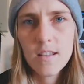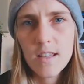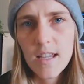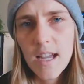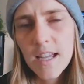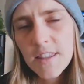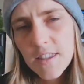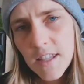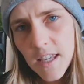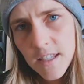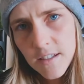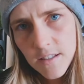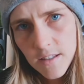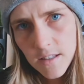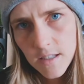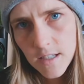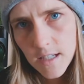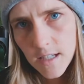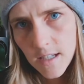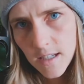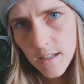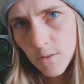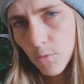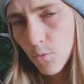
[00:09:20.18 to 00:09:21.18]
At the end of the
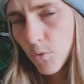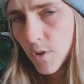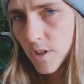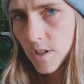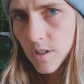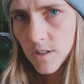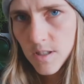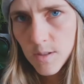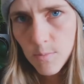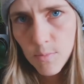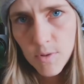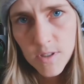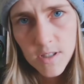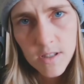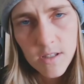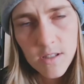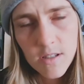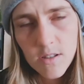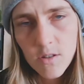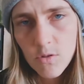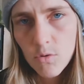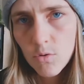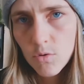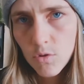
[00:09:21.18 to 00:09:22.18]
day, whether it's a
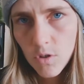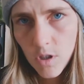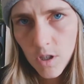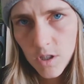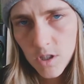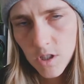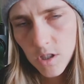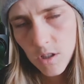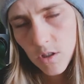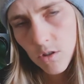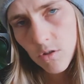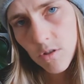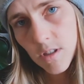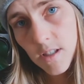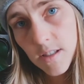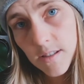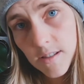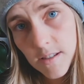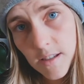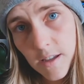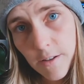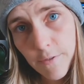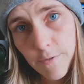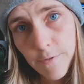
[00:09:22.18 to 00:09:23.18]
business or not, you need
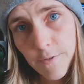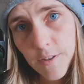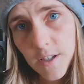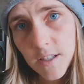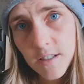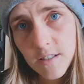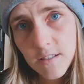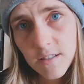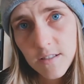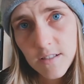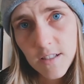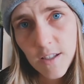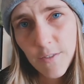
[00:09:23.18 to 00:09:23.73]
to have fun.